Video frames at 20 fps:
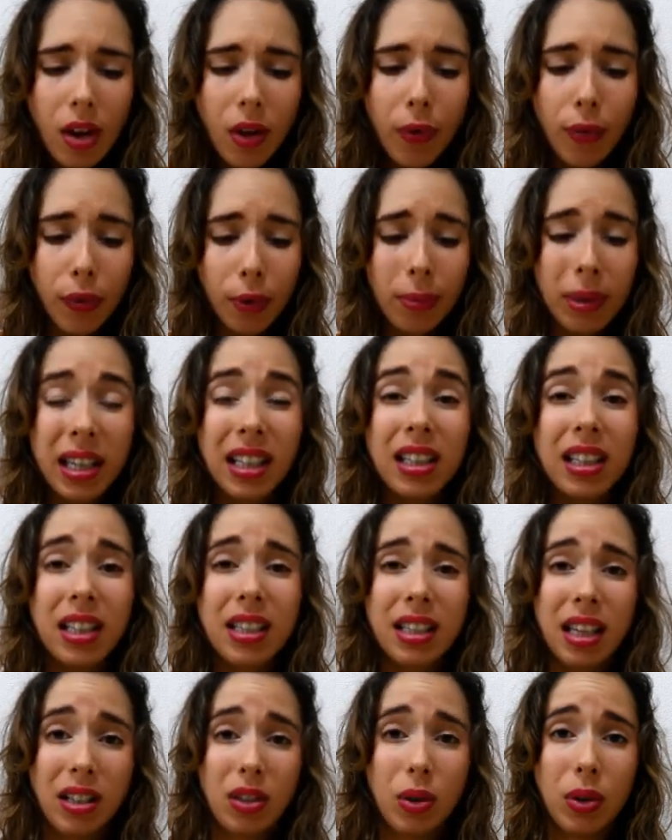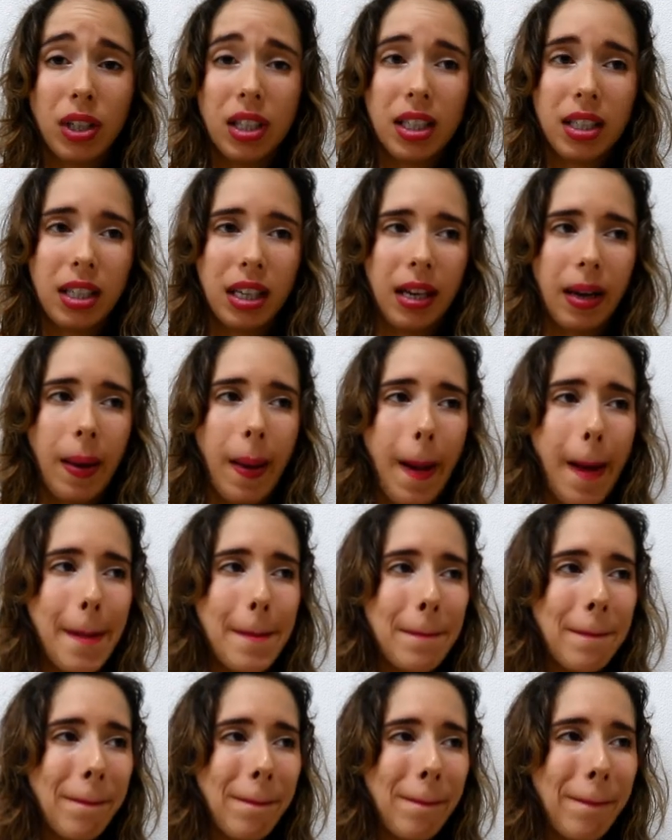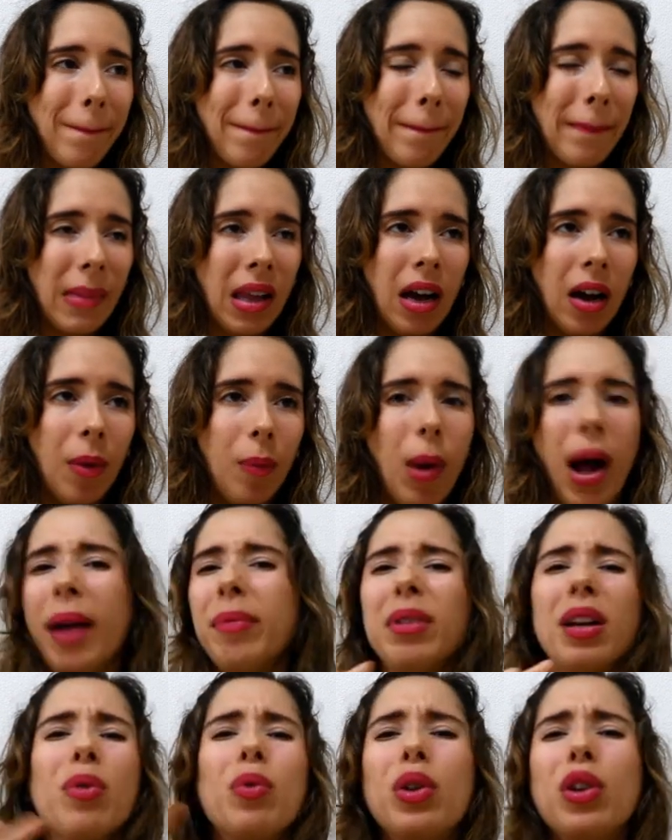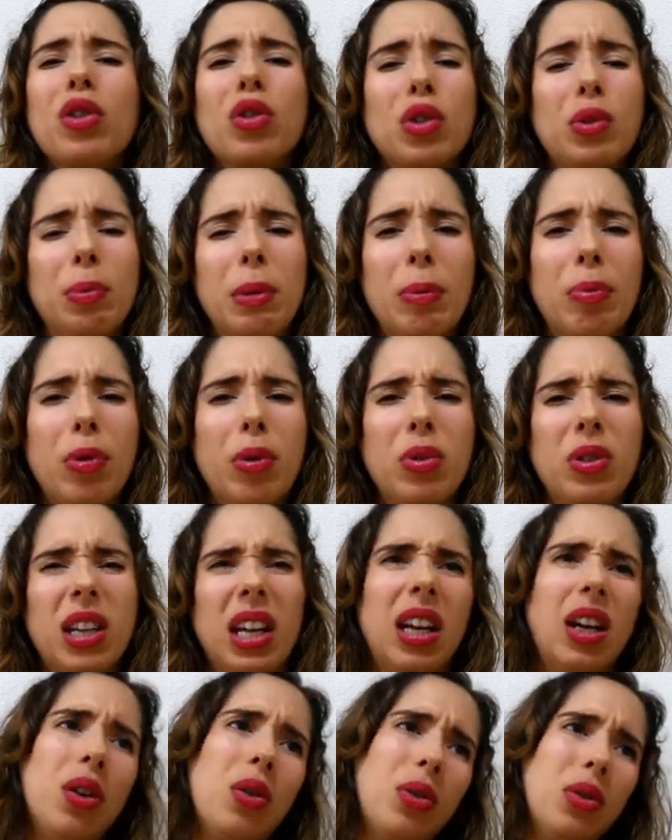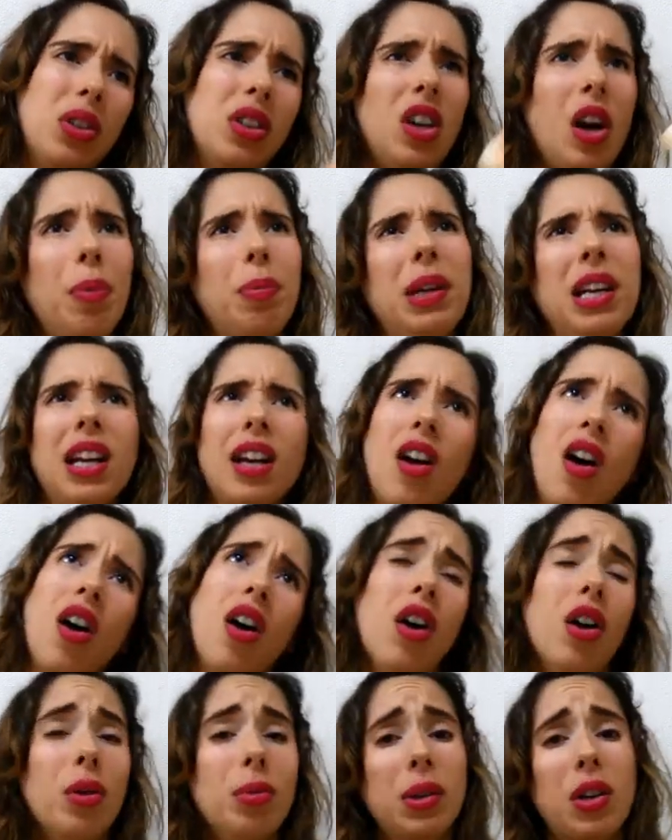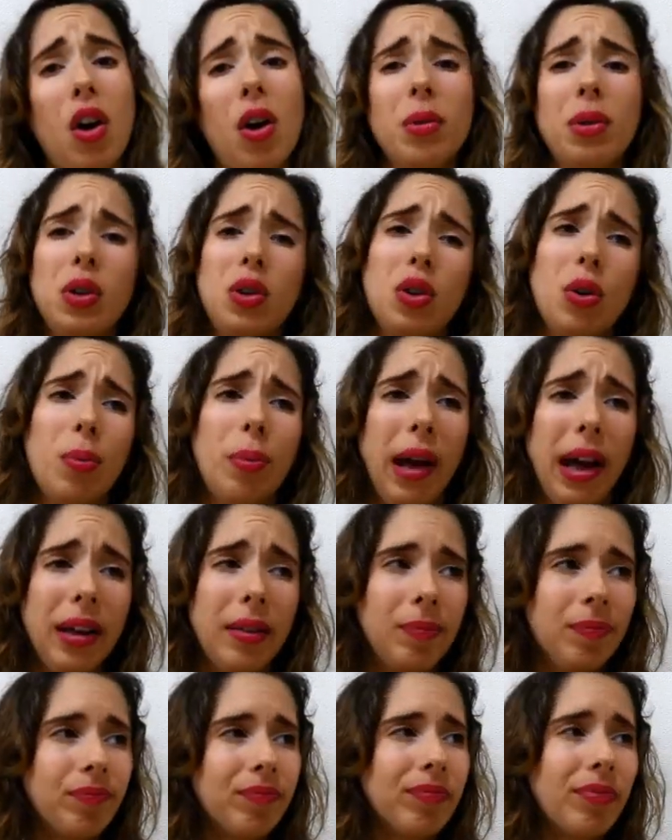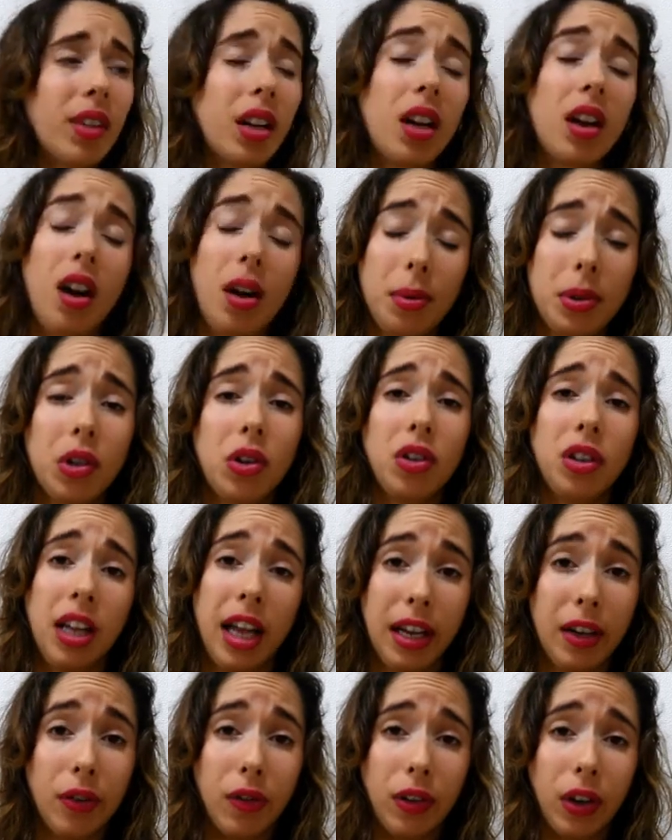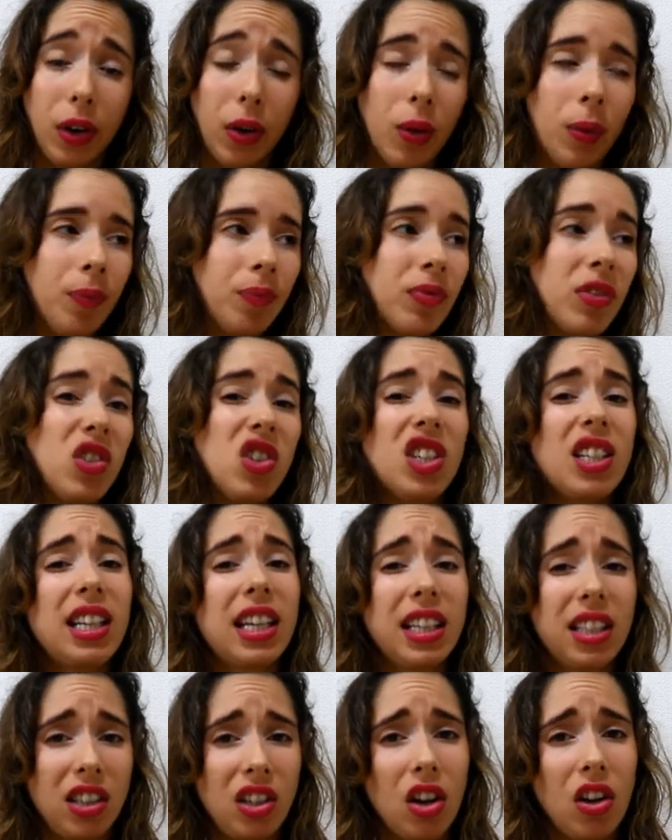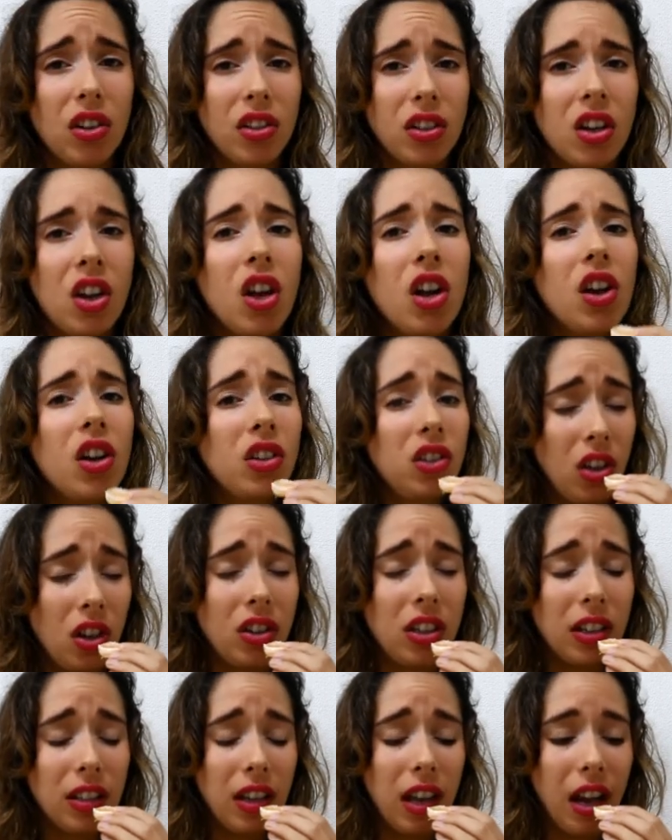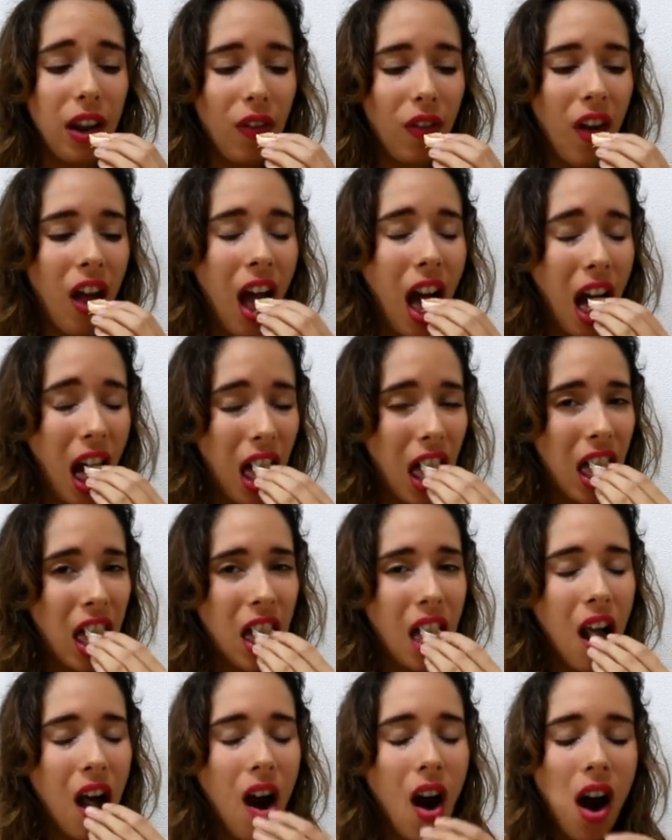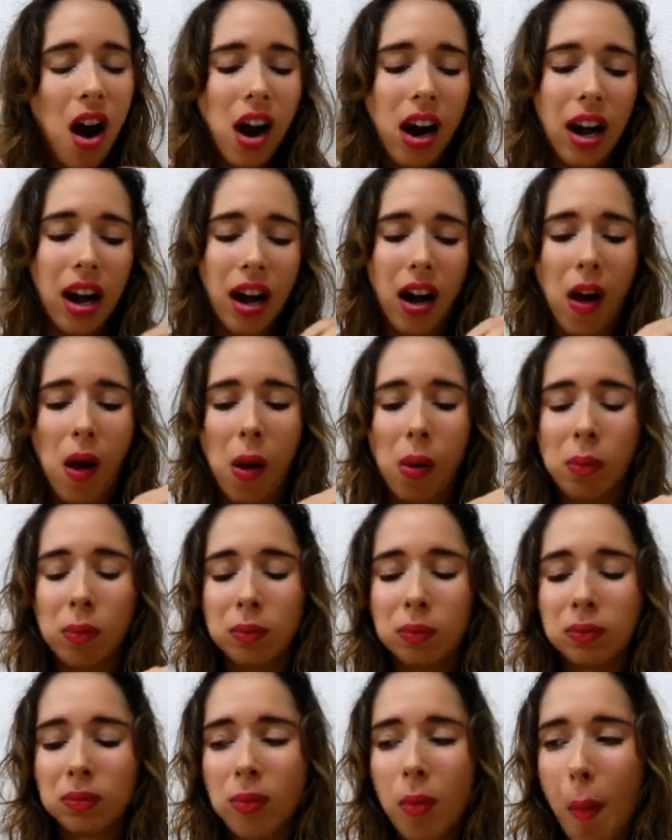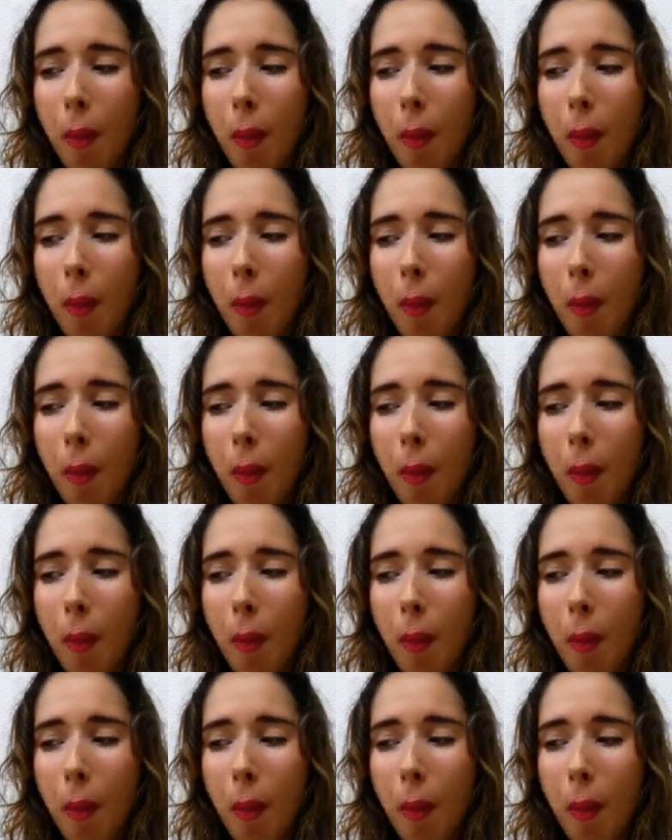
for me at least, I notice like, I'm not one of those people who's like, oh, stop eating carbs. Carbs are so bad. Carbs are life, yo. Just like salt. Salt is life. But